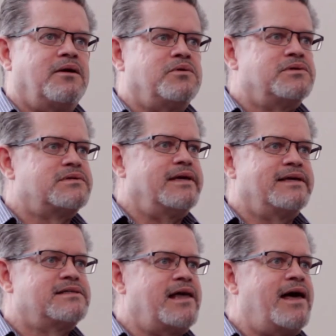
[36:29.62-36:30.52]
was
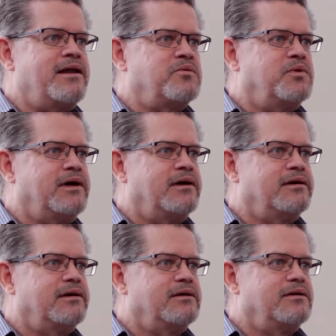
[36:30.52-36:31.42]
ecstatic when
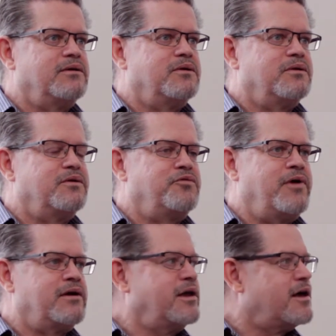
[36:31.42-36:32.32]
I
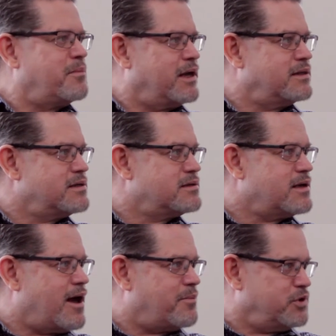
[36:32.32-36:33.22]
found out about
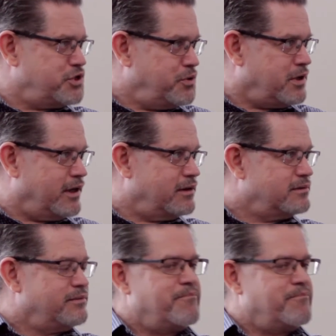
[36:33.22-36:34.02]
this opportunity,